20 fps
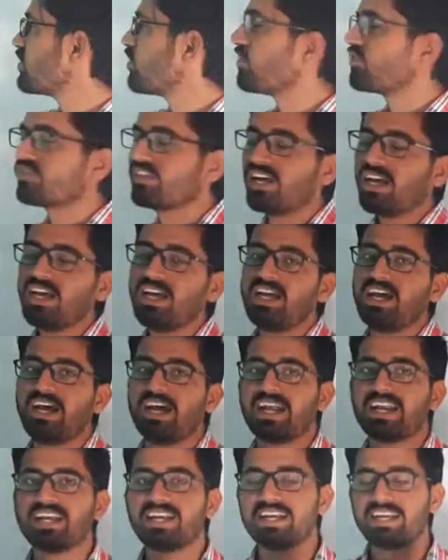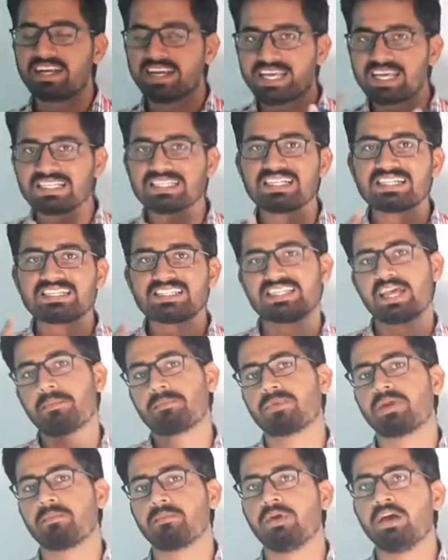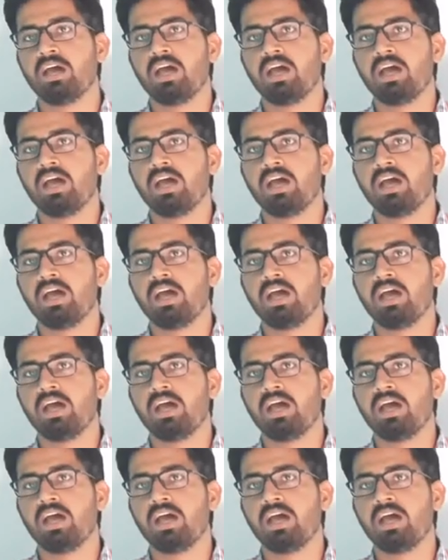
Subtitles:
of the nasal septum.